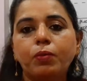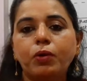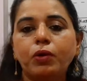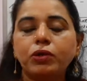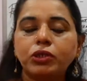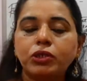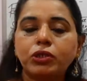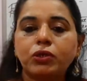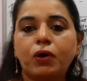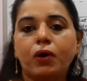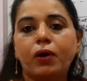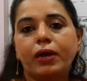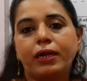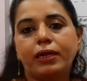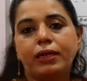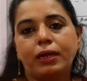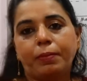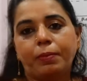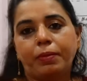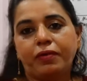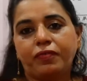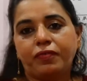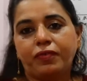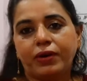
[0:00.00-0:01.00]
more store in
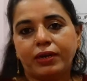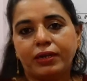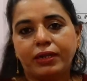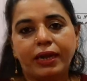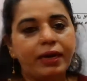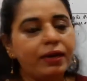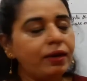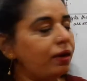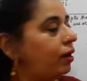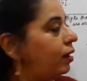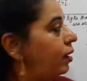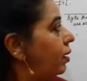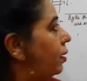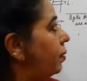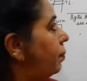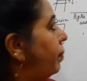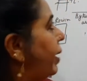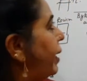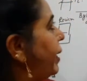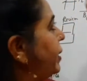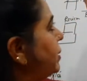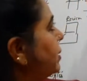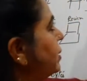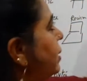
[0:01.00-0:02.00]
the buffer that
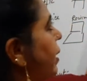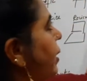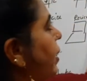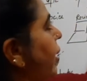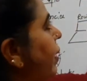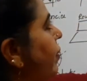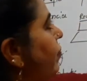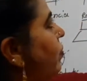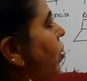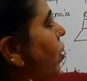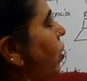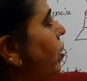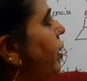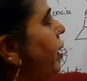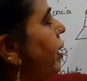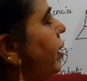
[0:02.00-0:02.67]
bytes that have got